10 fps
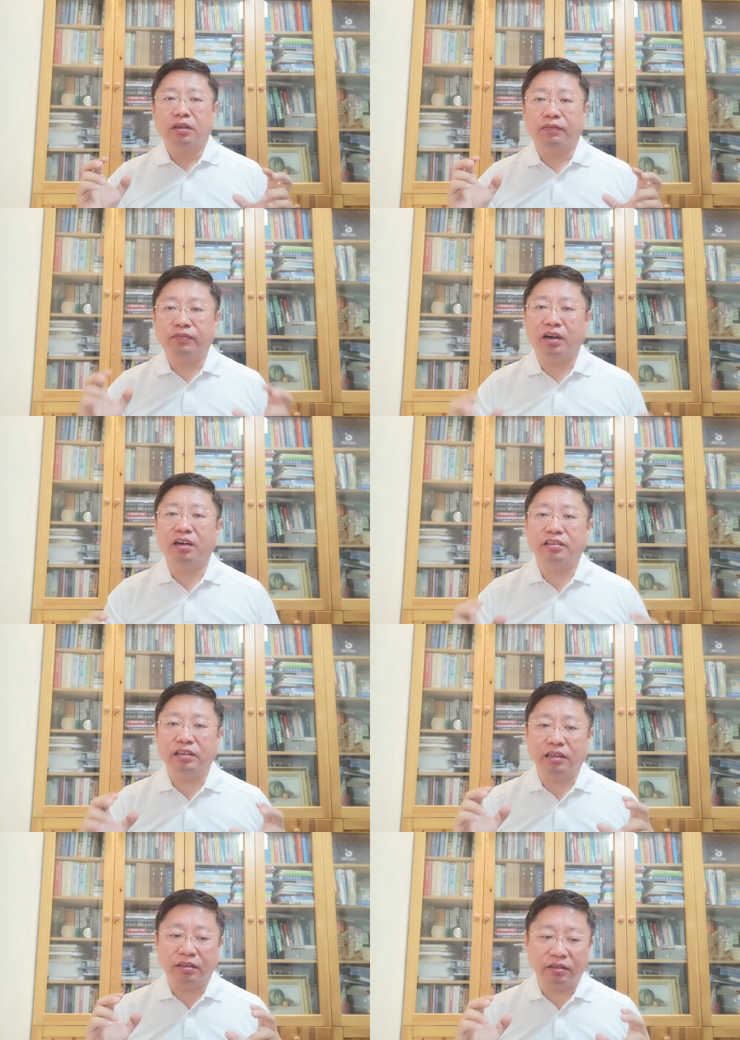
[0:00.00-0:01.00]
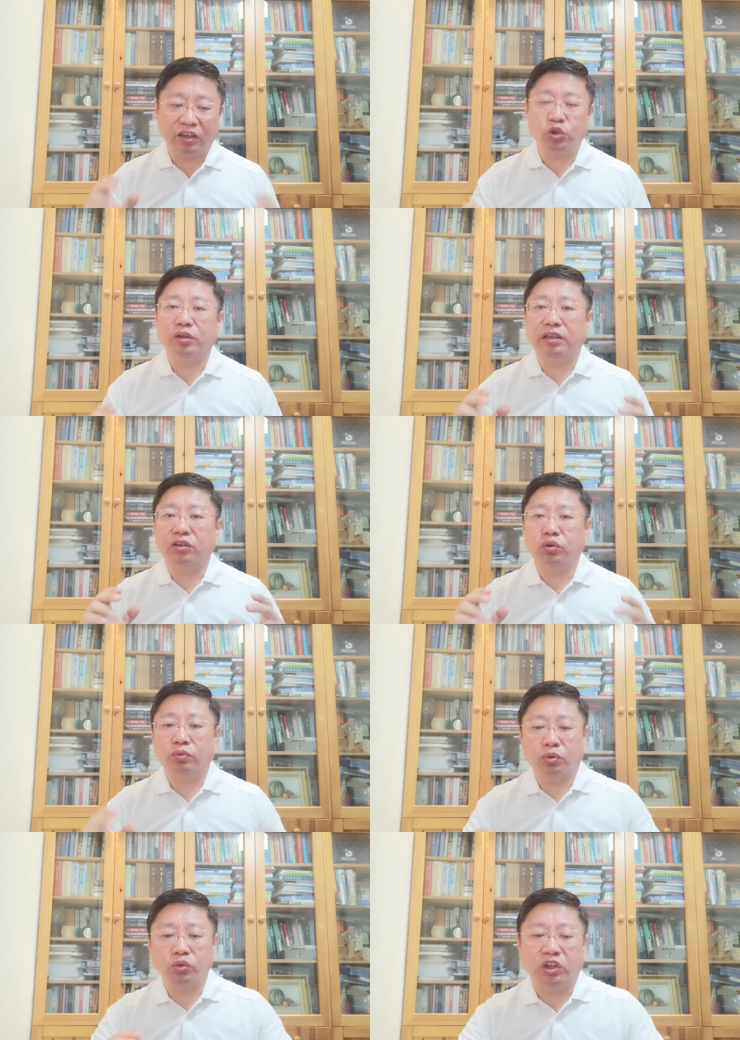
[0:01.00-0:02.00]
first industry
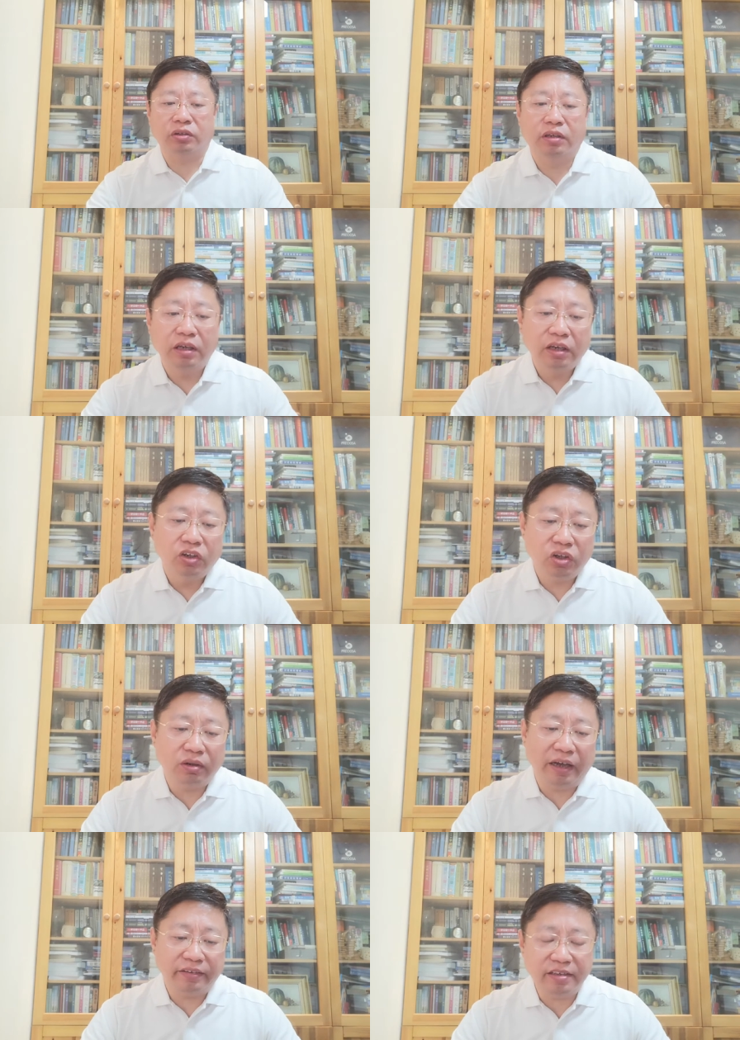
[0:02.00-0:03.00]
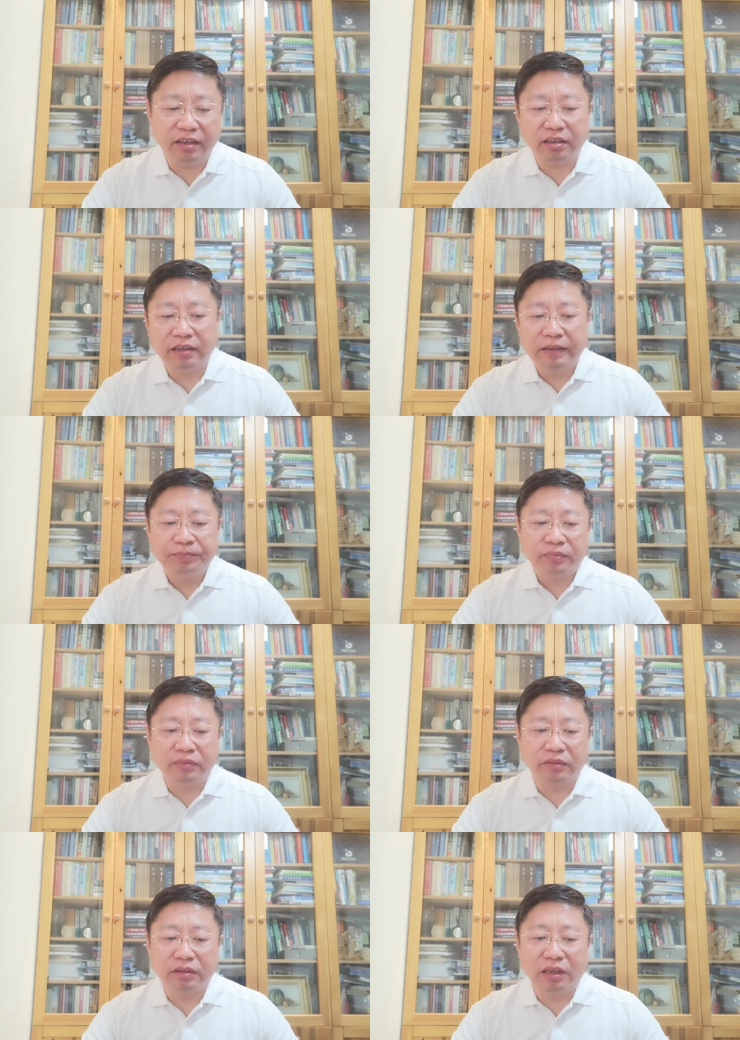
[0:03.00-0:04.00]
revolution. So I think
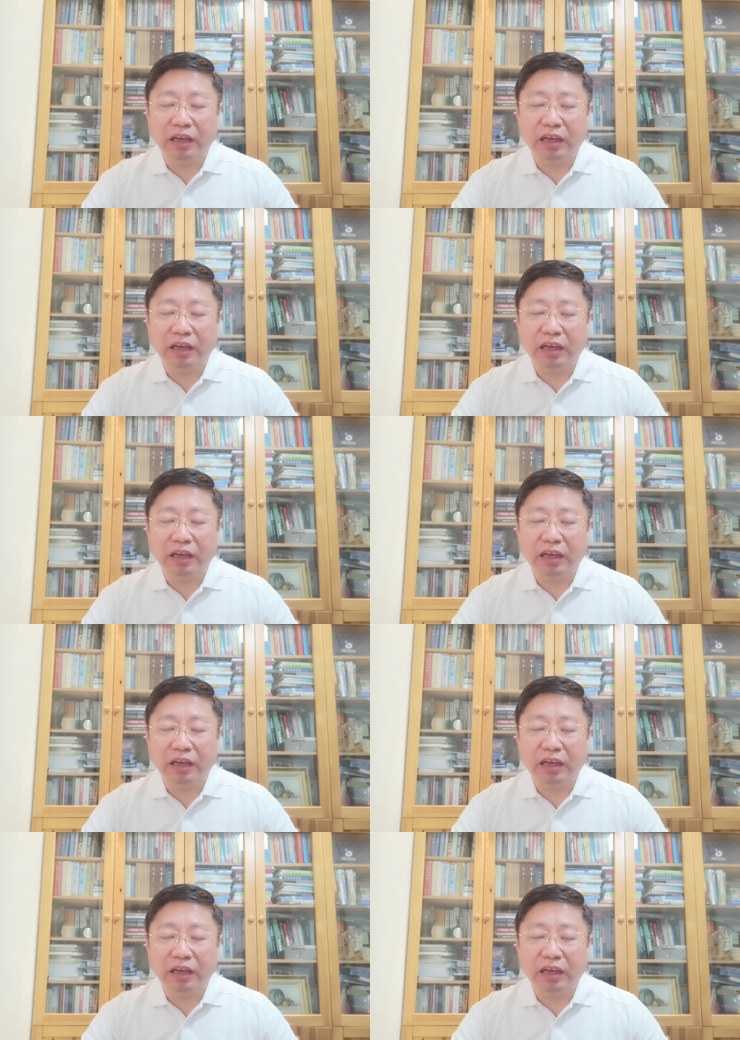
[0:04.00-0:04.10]
the